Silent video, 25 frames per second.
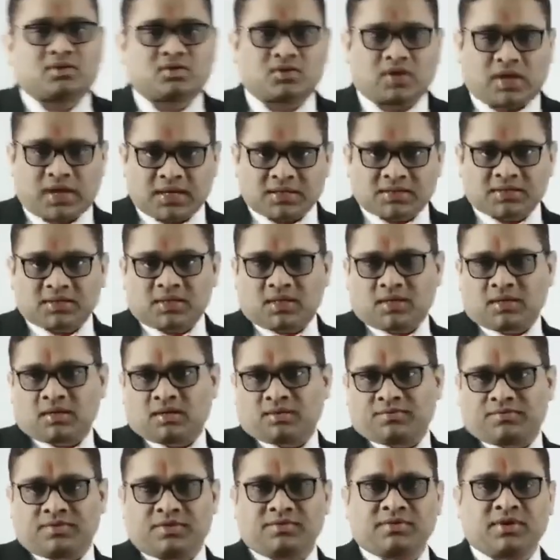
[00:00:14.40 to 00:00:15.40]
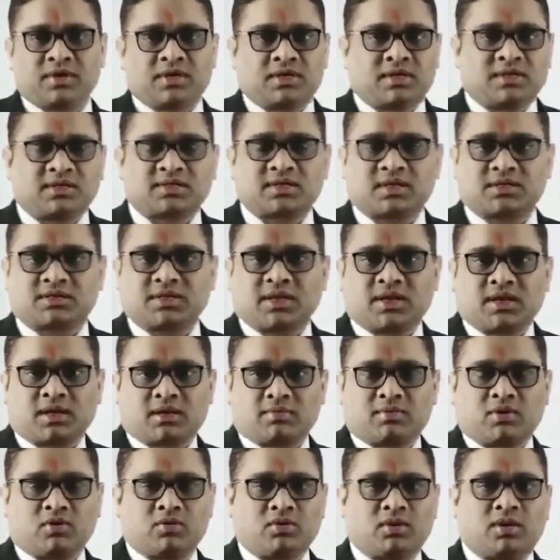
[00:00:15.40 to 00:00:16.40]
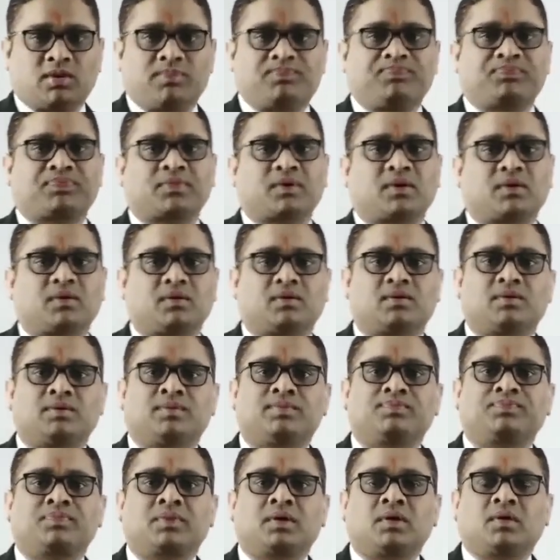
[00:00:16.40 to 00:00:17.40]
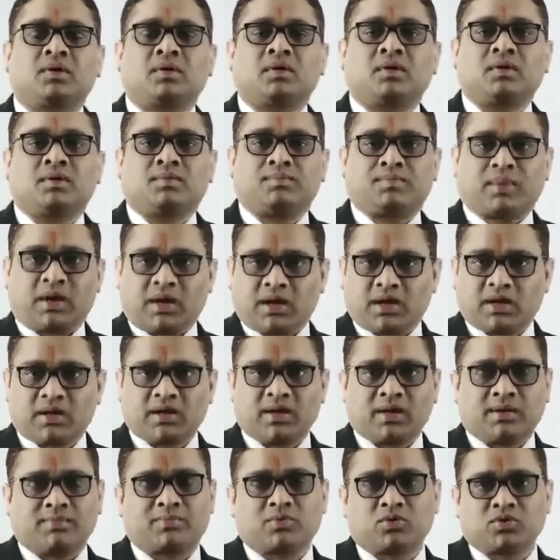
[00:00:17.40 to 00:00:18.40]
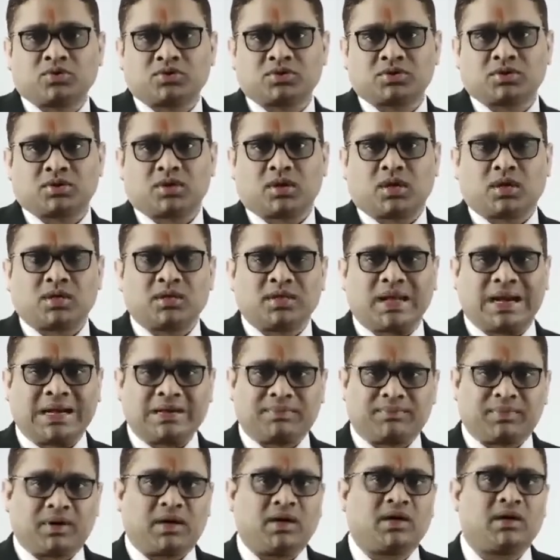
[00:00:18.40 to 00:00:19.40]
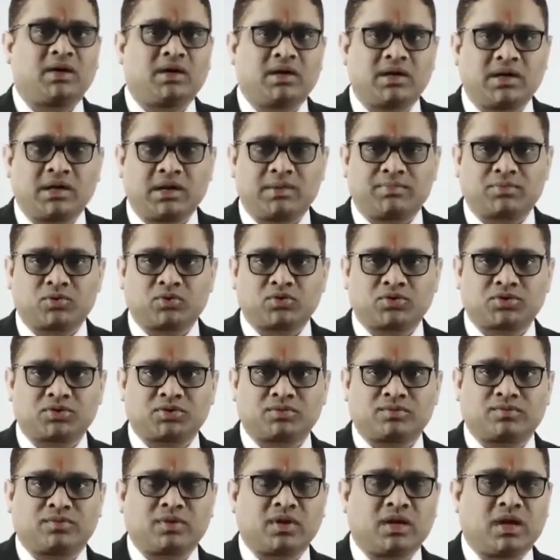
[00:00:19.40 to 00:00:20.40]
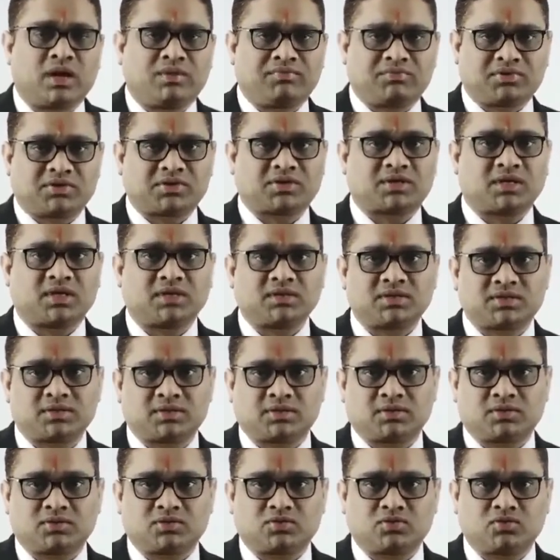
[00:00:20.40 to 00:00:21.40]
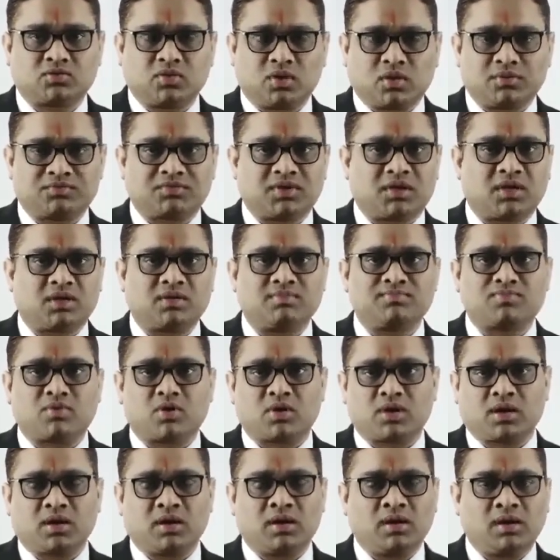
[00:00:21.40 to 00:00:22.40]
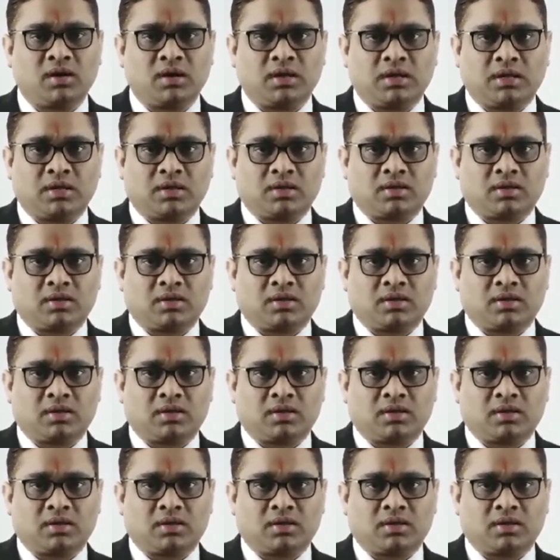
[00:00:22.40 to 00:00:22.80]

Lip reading: So as we were discussing about uh, pedigree approach, in that pedigree approach we have discussed two of the important